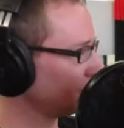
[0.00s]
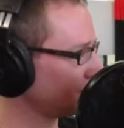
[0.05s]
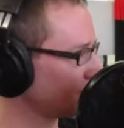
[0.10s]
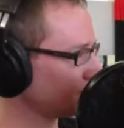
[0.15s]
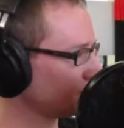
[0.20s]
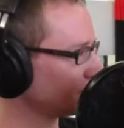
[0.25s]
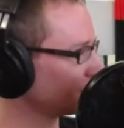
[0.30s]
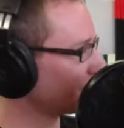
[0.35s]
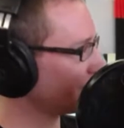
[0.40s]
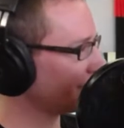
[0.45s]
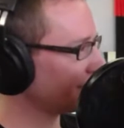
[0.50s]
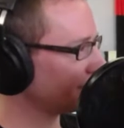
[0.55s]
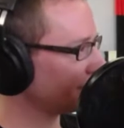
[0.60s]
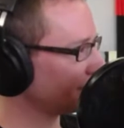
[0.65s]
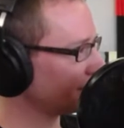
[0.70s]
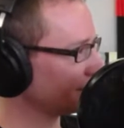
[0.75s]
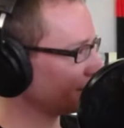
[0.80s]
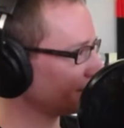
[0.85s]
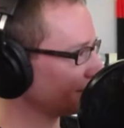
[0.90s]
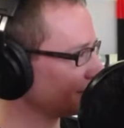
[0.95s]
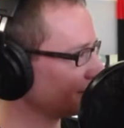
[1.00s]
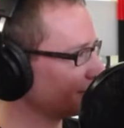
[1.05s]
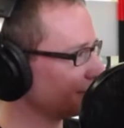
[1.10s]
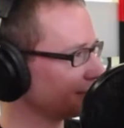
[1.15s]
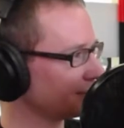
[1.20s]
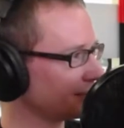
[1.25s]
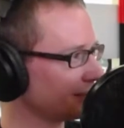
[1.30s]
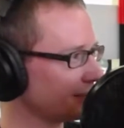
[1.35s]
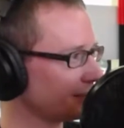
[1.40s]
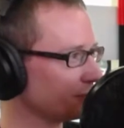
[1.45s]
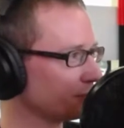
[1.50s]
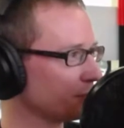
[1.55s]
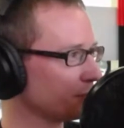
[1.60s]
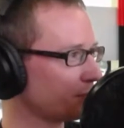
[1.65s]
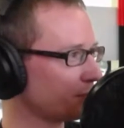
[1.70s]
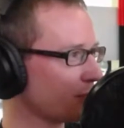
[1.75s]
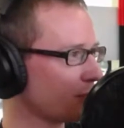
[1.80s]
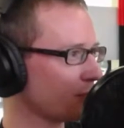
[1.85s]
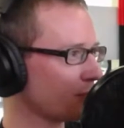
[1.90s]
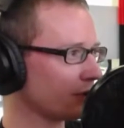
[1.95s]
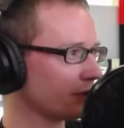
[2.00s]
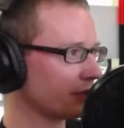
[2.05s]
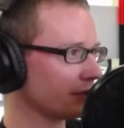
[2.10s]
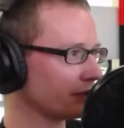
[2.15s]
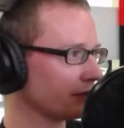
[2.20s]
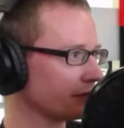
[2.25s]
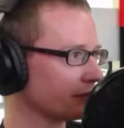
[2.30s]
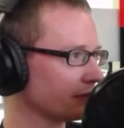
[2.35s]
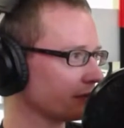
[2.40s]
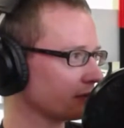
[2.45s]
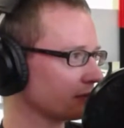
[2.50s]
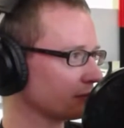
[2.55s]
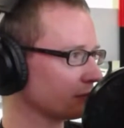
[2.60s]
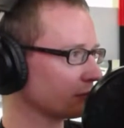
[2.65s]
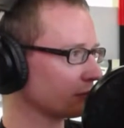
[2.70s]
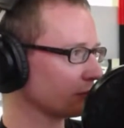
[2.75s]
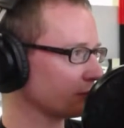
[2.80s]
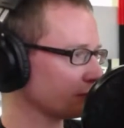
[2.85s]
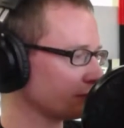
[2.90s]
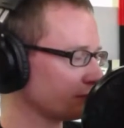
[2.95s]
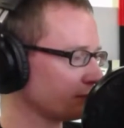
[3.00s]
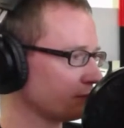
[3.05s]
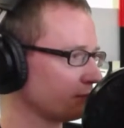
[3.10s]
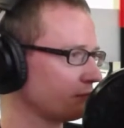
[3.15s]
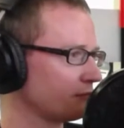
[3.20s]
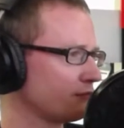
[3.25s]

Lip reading: those regular listeners, the report is sort of